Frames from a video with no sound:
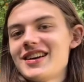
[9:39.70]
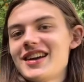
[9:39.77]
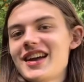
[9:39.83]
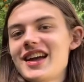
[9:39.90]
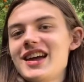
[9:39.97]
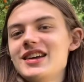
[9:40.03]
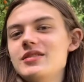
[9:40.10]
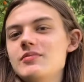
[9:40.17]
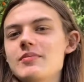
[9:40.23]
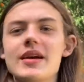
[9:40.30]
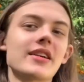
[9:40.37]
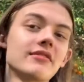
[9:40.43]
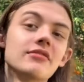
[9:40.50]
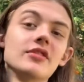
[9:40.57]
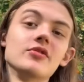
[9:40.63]
and
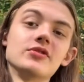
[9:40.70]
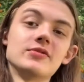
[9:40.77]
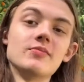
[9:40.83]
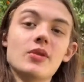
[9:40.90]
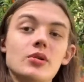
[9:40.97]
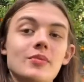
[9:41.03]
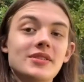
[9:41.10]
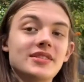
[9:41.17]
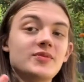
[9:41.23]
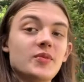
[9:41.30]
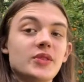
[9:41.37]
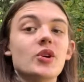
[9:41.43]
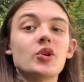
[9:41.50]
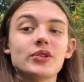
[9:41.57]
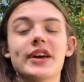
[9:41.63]
make those moments when the
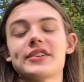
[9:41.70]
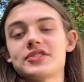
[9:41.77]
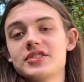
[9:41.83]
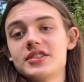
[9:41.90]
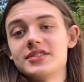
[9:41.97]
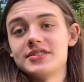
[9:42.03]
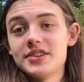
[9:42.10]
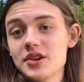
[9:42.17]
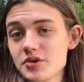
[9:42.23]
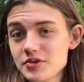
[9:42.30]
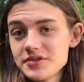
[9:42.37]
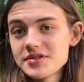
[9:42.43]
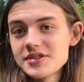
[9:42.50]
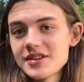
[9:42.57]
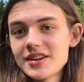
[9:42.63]
hold action is
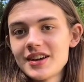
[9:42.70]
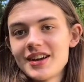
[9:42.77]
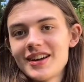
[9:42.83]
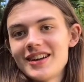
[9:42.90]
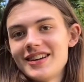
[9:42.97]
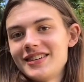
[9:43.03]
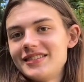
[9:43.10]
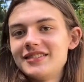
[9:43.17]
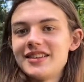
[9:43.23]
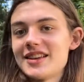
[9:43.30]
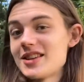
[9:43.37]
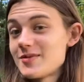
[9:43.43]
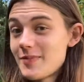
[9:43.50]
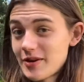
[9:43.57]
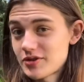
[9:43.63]
used less
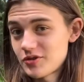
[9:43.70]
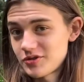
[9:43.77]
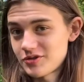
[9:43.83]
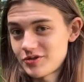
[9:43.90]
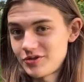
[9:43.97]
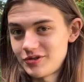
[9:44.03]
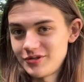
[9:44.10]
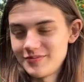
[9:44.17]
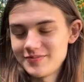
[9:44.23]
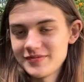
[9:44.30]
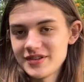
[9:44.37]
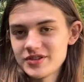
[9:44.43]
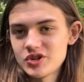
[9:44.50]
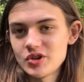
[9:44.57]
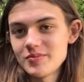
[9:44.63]
special as a whole.
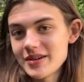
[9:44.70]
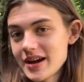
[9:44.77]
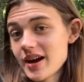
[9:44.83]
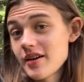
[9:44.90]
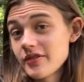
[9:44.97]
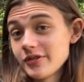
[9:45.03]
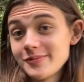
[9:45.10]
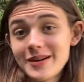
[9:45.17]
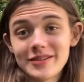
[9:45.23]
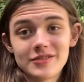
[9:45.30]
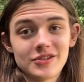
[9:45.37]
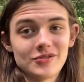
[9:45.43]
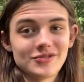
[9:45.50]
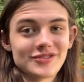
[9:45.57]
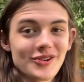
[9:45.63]
So I'd be careful about
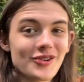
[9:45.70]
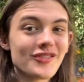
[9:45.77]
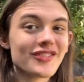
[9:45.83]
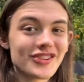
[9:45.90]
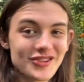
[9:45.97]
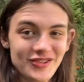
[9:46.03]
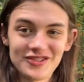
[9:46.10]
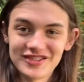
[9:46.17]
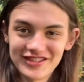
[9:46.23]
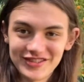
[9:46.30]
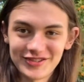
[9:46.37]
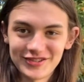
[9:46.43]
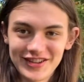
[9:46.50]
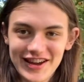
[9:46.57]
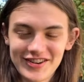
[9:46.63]
overusing the
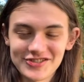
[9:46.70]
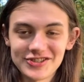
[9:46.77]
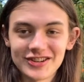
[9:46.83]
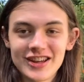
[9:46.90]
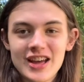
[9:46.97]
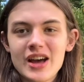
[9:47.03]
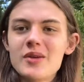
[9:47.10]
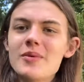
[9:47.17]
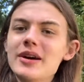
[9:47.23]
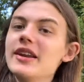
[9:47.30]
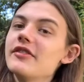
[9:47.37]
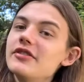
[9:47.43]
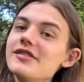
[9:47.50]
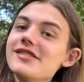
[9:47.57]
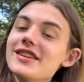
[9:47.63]
hold action, but I
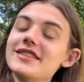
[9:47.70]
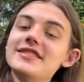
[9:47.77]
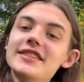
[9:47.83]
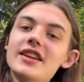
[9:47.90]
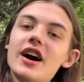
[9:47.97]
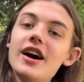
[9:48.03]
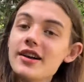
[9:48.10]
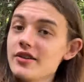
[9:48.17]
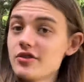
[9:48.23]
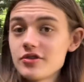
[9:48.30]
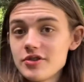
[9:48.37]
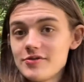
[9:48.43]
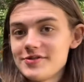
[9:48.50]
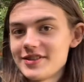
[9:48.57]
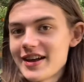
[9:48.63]
definitely think it's an
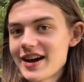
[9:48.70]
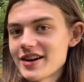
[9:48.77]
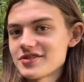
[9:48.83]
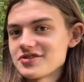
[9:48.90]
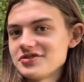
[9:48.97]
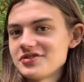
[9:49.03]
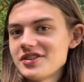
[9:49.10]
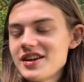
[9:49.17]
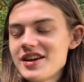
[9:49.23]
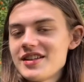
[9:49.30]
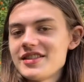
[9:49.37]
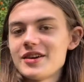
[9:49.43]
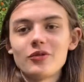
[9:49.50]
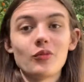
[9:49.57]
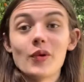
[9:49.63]
underused action
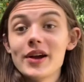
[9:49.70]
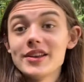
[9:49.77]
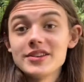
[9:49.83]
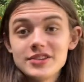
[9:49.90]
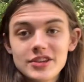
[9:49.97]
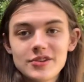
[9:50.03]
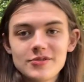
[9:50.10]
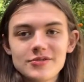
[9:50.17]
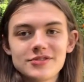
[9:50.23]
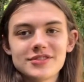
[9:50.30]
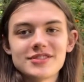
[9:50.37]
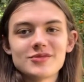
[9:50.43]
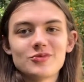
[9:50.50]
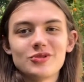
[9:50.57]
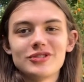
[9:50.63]
that, when
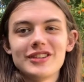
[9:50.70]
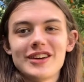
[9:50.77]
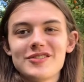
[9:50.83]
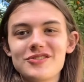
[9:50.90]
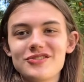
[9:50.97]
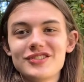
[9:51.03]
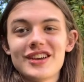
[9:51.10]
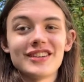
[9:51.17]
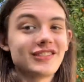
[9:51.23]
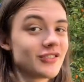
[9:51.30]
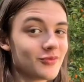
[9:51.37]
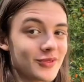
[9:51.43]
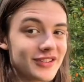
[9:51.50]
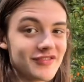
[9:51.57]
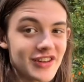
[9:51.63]
used, will allow you to get a little
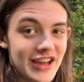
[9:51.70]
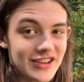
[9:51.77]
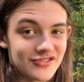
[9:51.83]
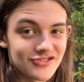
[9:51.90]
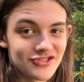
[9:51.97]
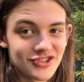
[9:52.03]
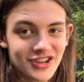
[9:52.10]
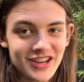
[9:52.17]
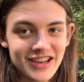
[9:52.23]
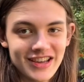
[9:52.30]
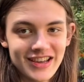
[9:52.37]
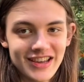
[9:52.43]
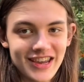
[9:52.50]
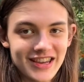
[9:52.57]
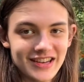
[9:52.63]
bit of edge
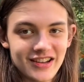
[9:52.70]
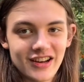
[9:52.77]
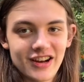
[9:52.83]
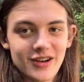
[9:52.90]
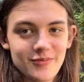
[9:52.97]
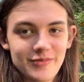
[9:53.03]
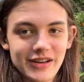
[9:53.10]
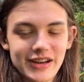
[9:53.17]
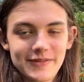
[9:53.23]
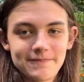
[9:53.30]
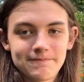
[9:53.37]
in combat.